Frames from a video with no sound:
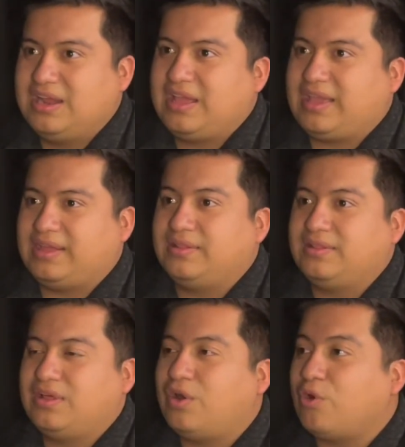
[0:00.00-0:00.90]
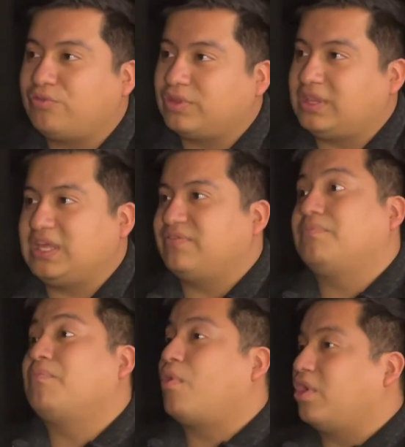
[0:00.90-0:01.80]
and hopefully leave a
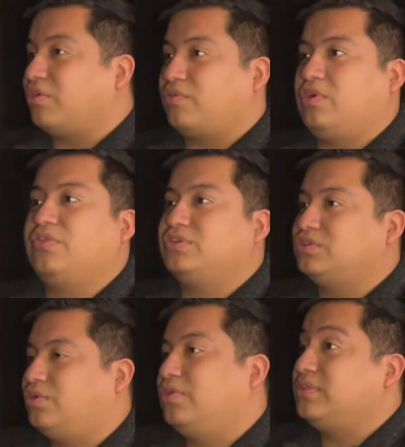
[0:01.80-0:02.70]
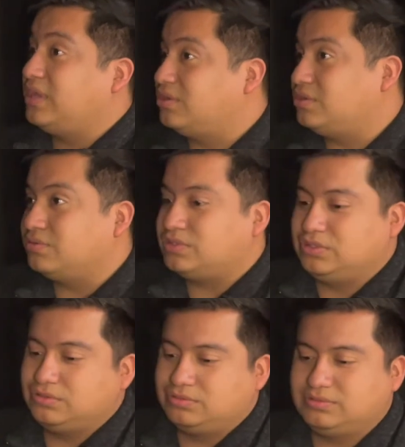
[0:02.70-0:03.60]
mark for others to know that they could do it
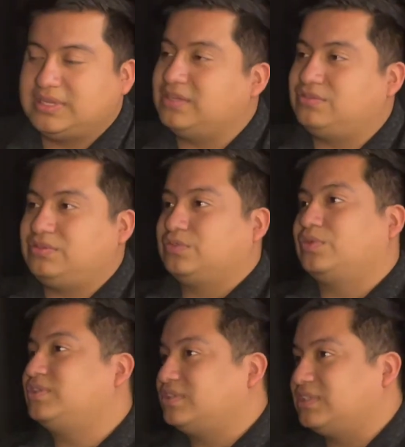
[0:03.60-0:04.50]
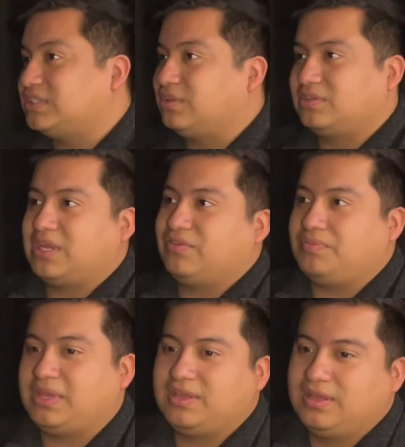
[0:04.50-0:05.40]
too, that is what success looked like for
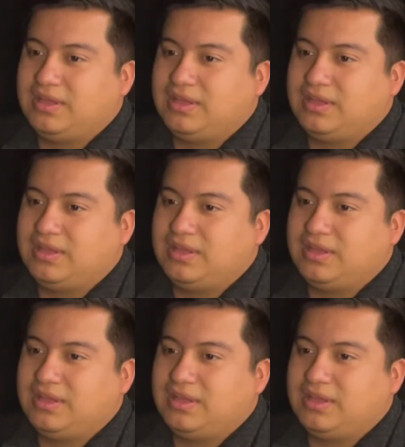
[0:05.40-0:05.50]
me.